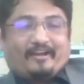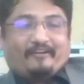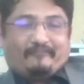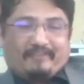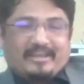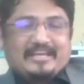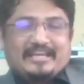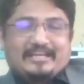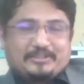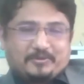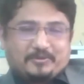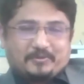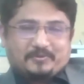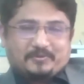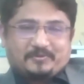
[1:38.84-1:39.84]
we need
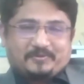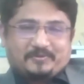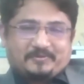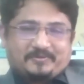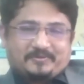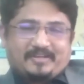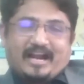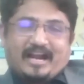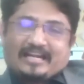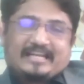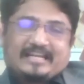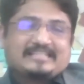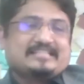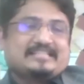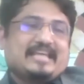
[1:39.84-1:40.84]
to
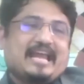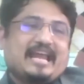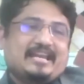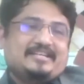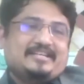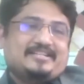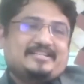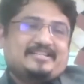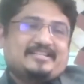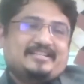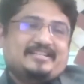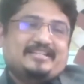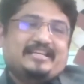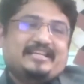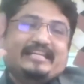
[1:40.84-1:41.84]
understand
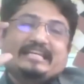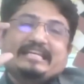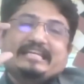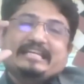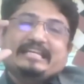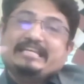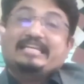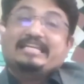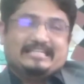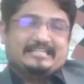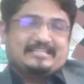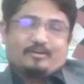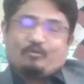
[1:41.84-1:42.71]
the need.